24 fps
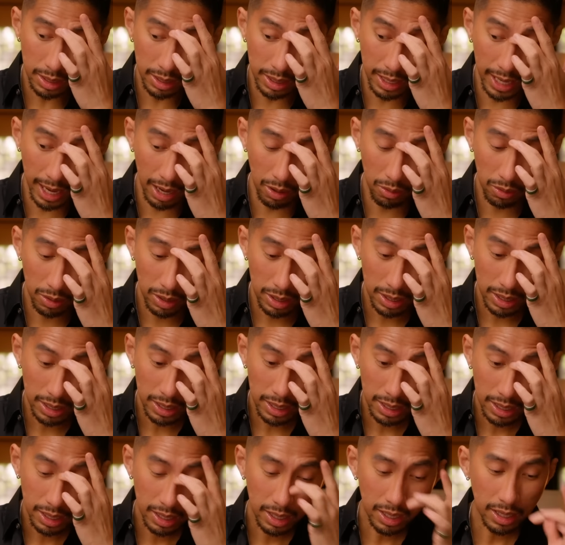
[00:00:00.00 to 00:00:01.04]
Now,
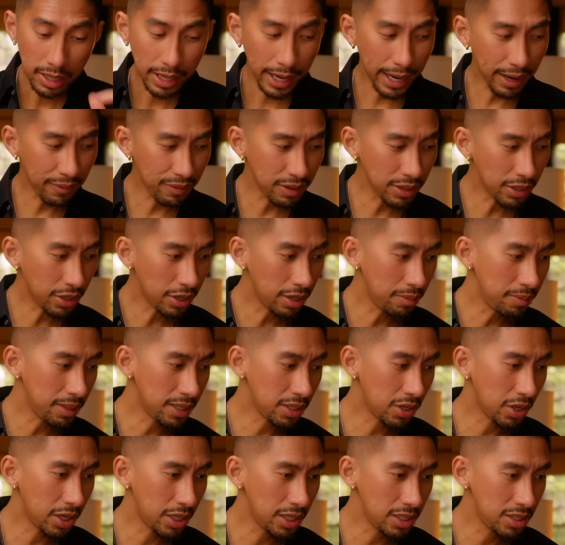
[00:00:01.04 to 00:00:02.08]
having the
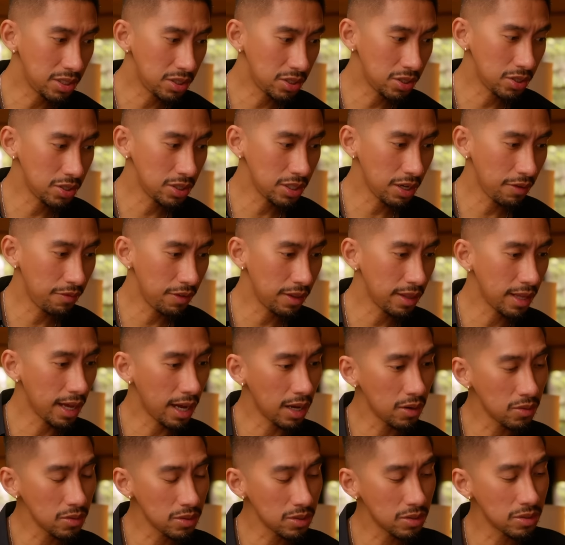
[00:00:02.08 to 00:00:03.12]
Hermit card, this is your seventh
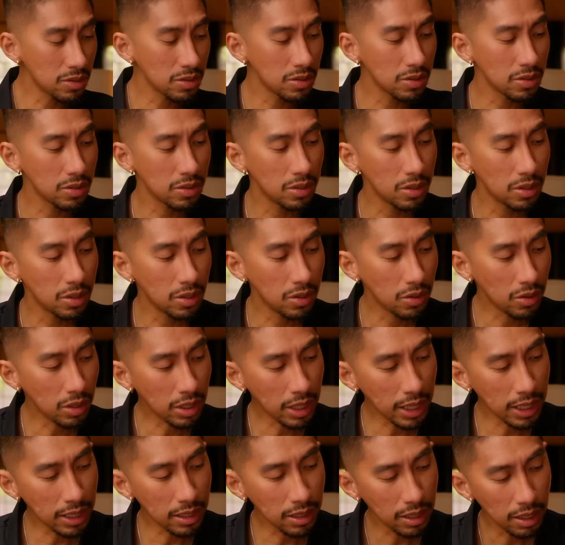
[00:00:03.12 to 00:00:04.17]
house,
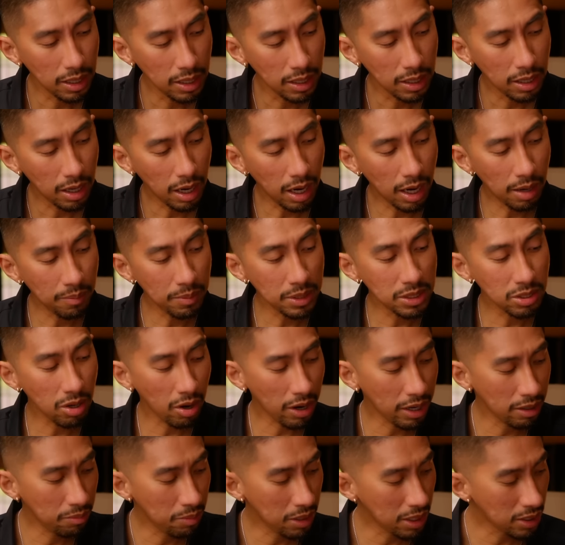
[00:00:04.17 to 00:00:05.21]
right? Um, it's
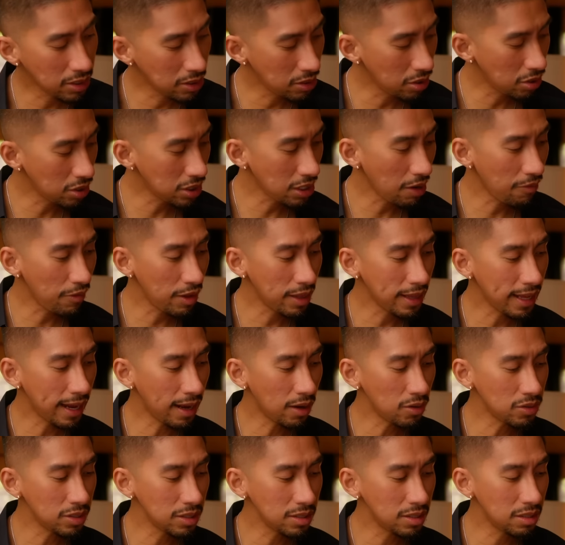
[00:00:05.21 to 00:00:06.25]
hard because your seventh
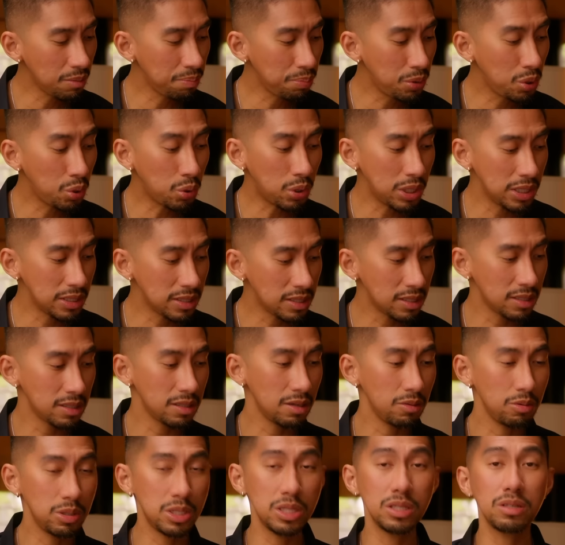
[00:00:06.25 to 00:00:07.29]
house is a
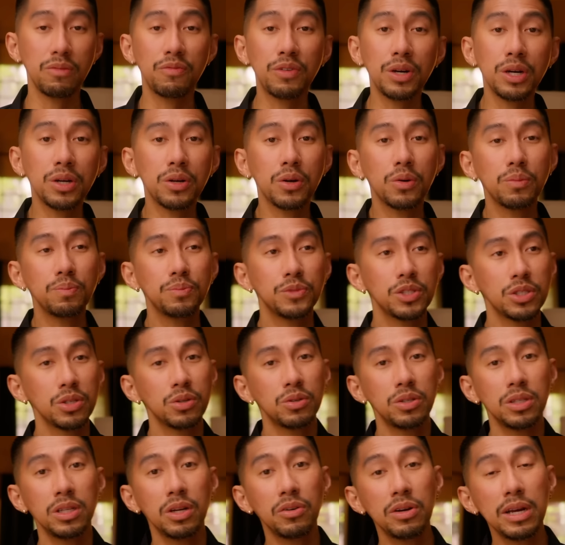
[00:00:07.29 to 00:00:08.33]
purist, which is a Virgo.
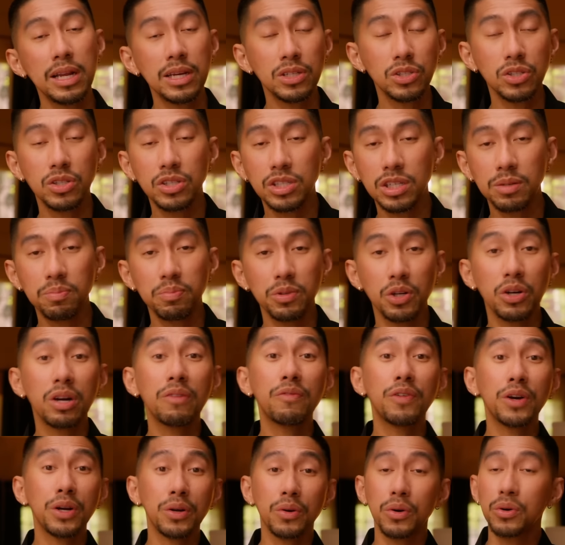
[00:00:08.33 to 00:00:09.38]
So in a relationship, you're
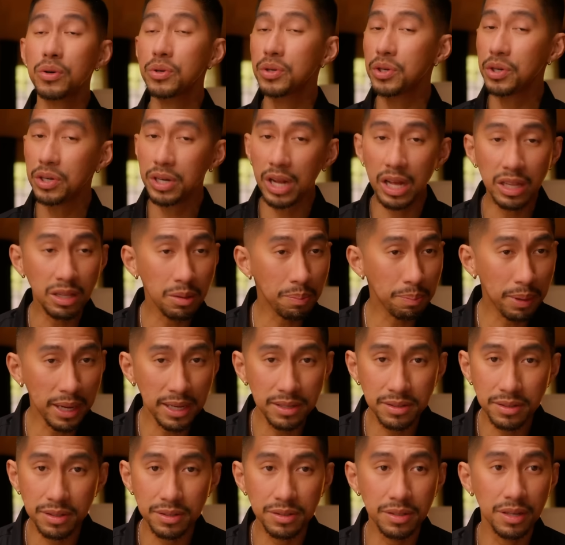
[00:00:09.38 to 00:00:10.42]
a Virgo. You're not a
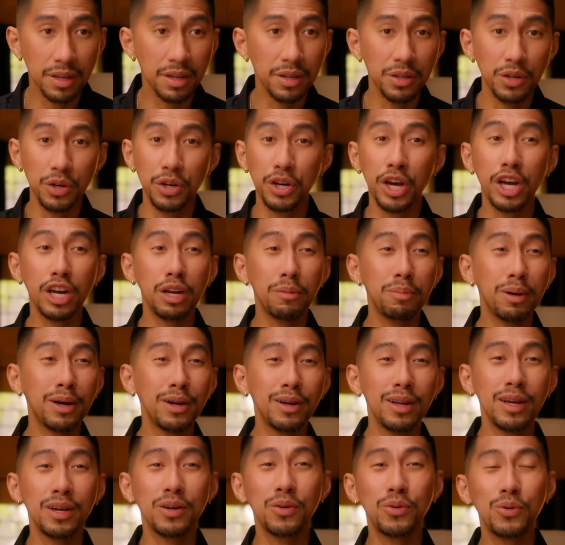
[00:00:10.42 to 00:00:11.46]
Pisces. You're not
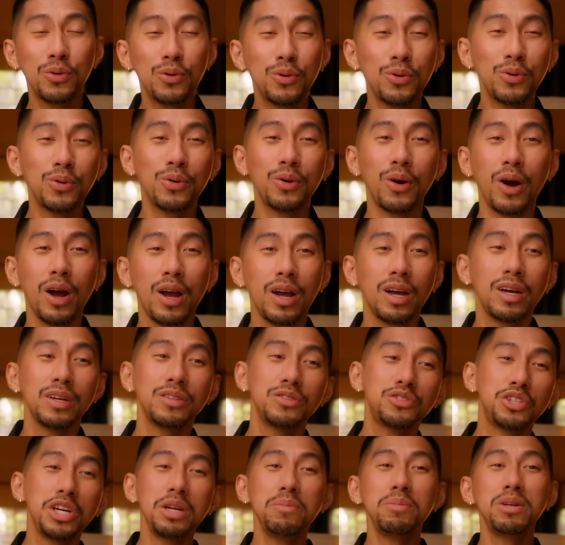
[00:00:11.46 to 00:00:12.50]
about like, oh,
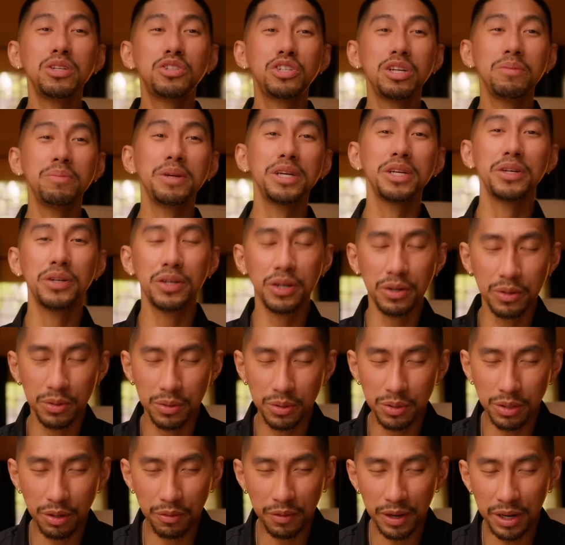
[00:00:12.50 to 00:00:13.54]
dreamy, dreamy. No,
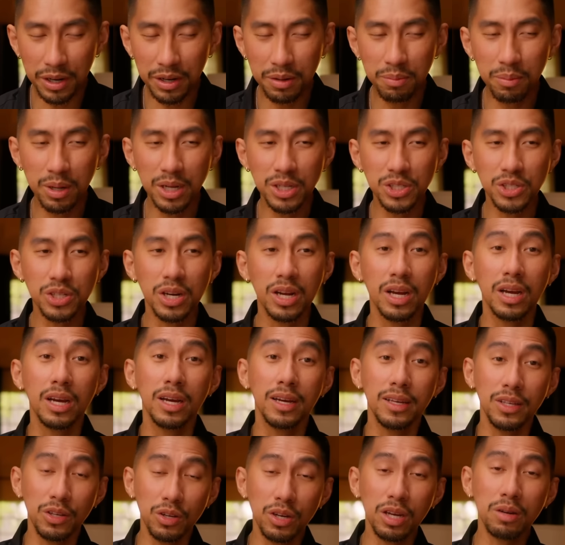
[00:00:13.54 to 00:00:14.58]
you're very much,
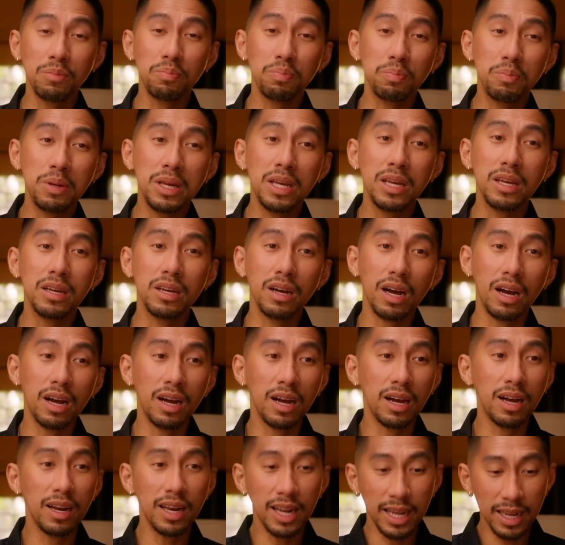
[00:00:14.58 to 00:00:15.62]
you can be
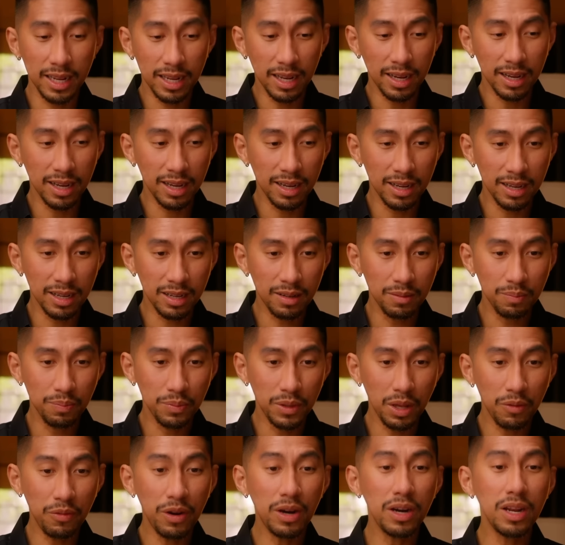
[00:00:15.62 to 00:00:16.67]
uh, like uh,
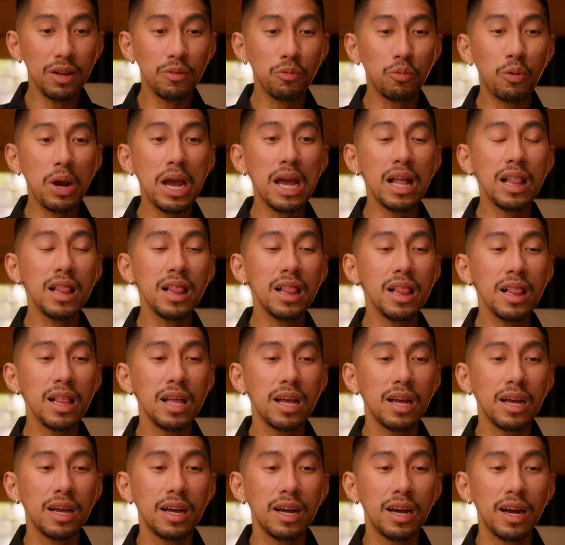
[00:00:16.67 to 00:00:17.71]
a very well
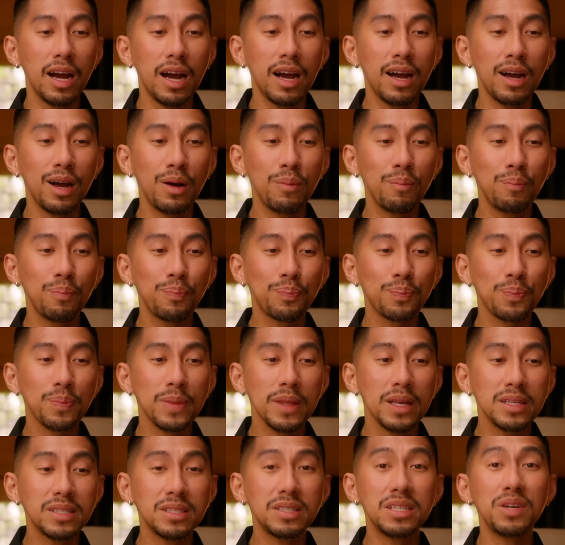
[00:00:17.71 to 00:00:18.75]
um,
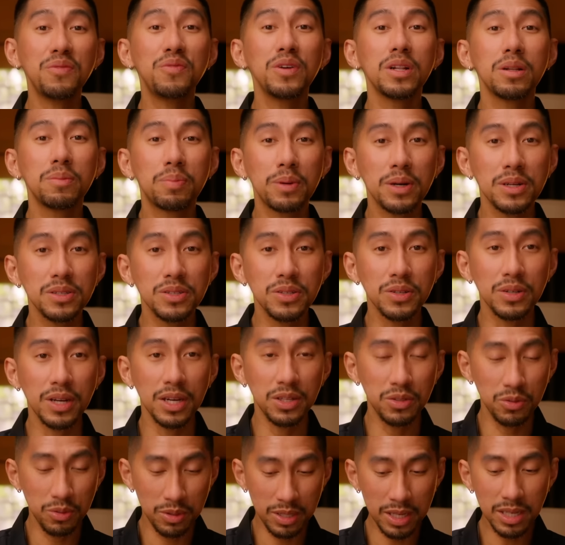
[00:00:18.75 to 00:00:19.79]
civil person.
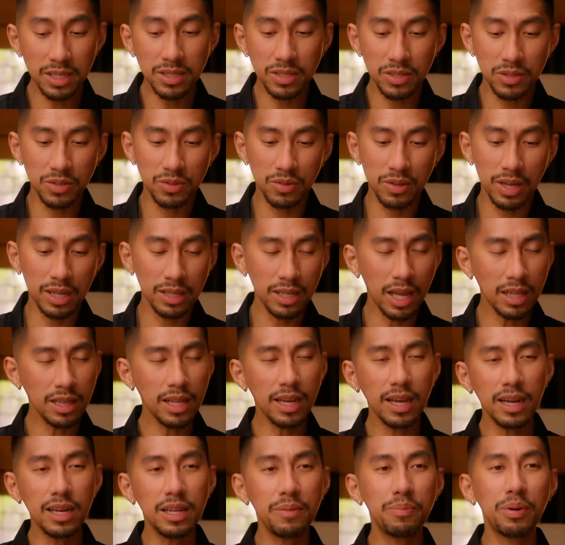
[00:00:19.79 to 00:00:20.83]
I do this, you do that. Not
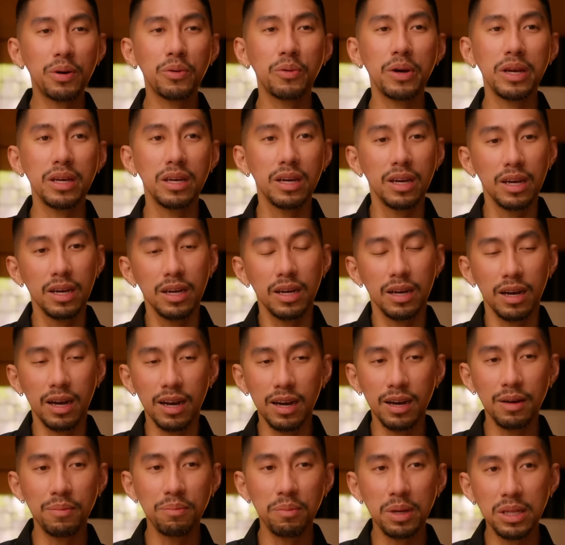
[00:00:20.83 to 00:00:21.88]
like a Libra way.
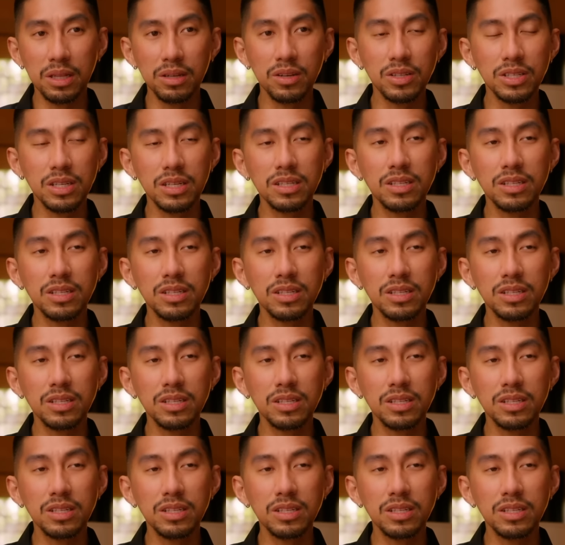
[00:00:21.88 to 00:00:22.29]
Um, but because